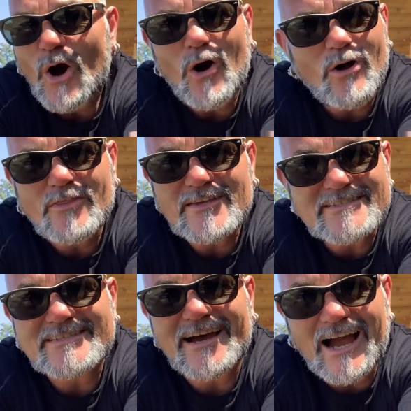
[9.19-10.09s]
All
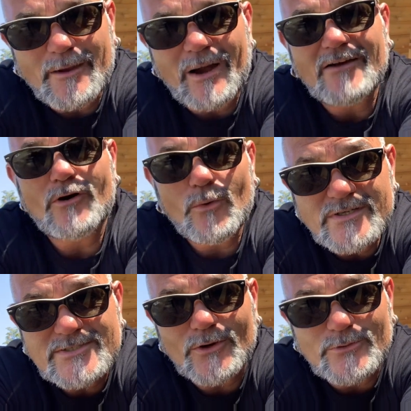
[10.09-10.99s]
this time, I've
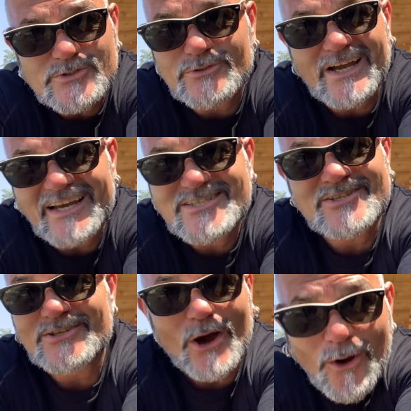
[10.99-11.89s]
always told you guys,
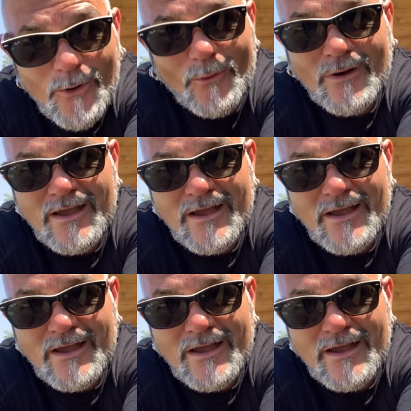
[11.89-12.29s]
no,